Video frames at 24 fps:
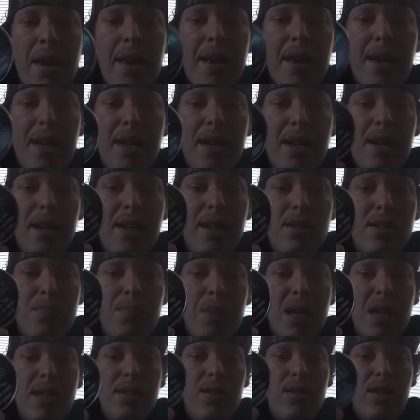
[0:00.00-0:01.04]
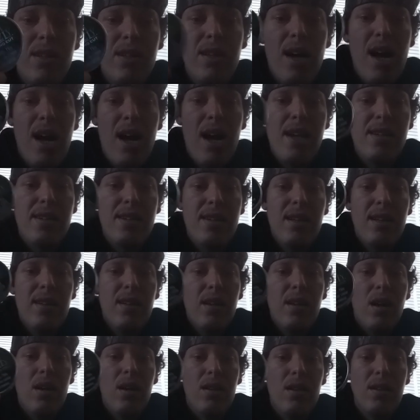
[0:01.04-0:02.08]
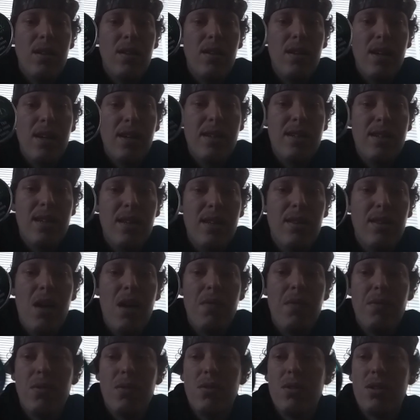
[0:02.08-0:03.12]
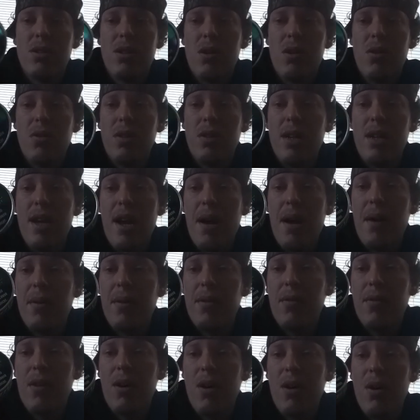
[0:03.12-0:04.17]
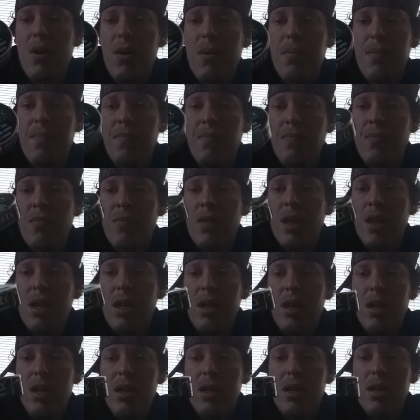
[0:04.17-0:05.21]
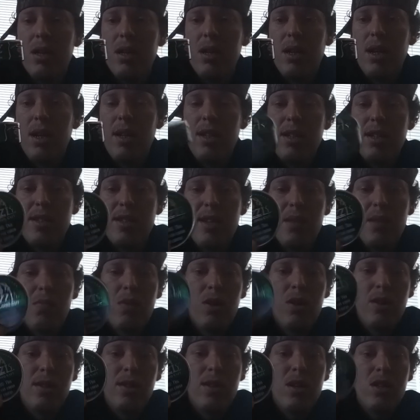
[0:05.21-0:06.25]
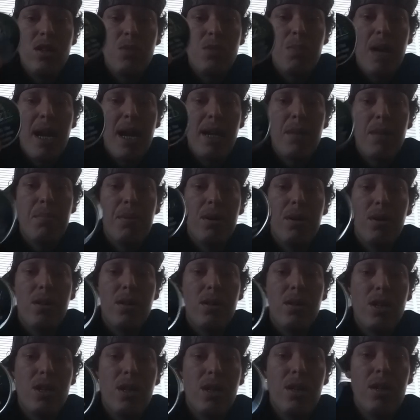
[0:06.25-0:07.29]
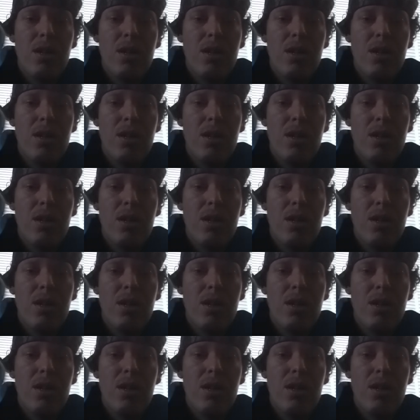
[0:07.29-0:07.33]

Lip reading: it's basically the highest on the nicotine level. So yeah, and this thing really does pack a punch.